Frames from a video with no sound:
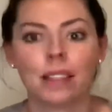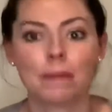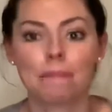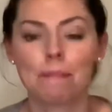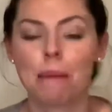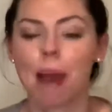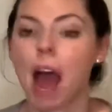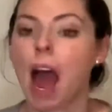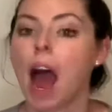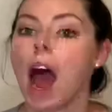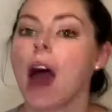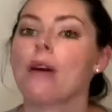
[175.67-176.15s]

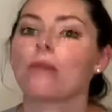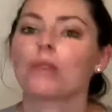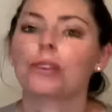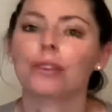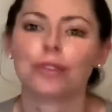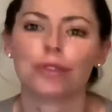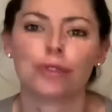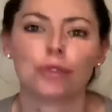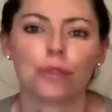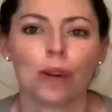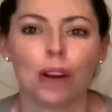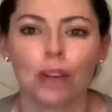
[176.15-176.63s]
power
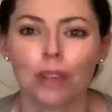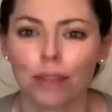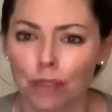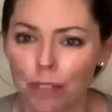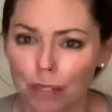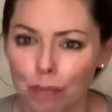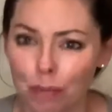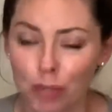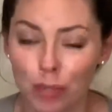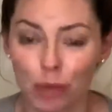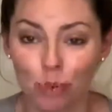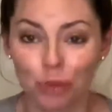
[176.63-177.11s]
struggles
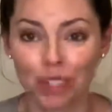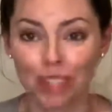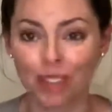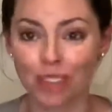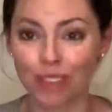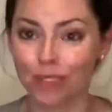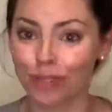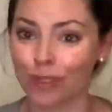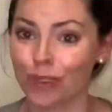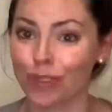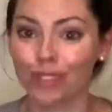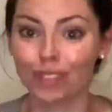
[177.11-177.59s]
between
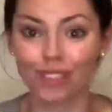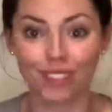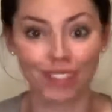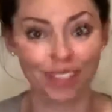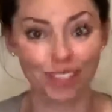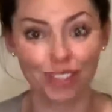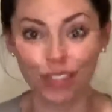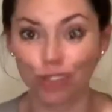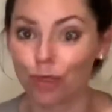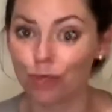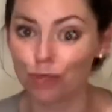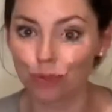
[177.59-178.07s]
adults and
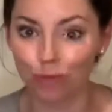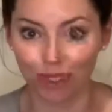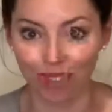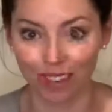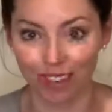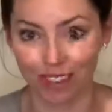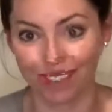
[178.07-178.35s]
children.